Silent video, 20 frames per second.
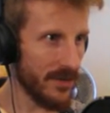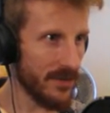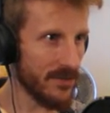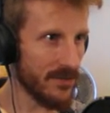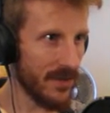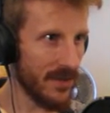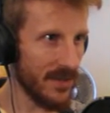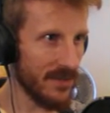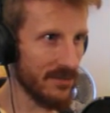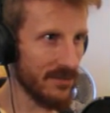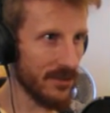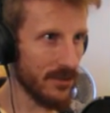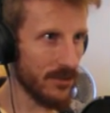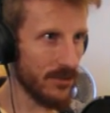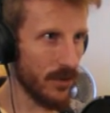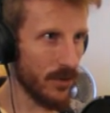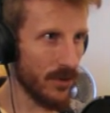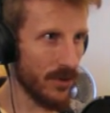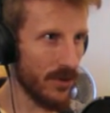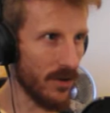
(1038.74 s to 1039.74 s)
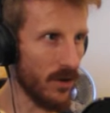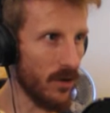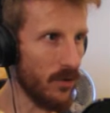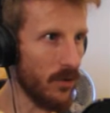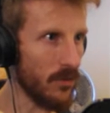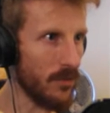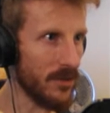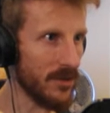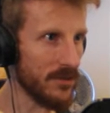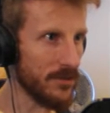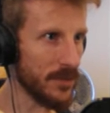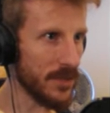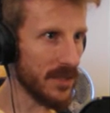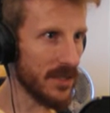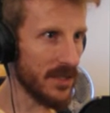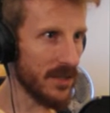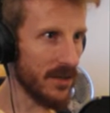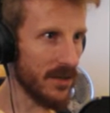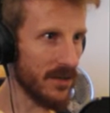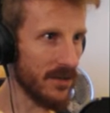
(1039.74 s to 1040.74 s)
So that's the drawer. The hole must be
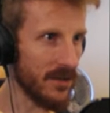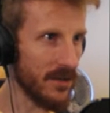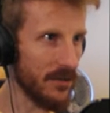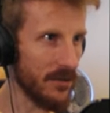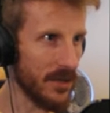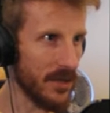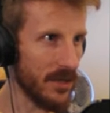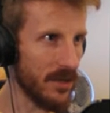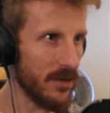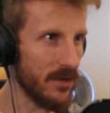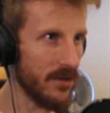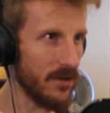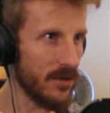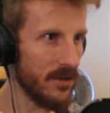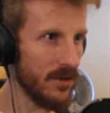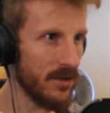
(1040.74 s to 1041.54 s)
here. There we go.